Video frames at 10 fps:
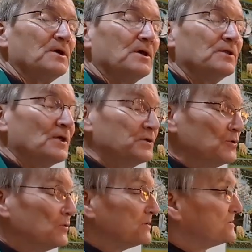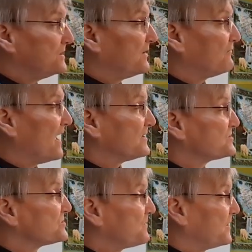in the unity of that
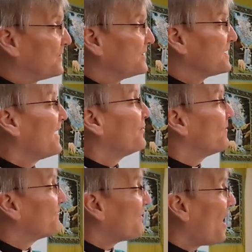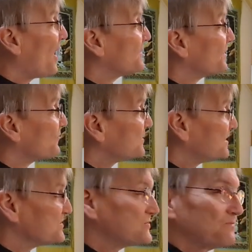Spirit and the bond of
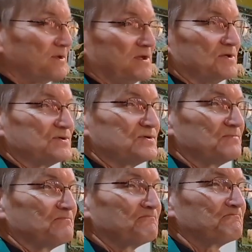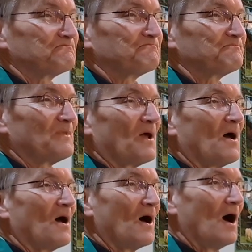his peace.
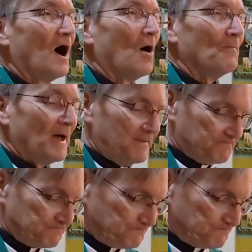Amen.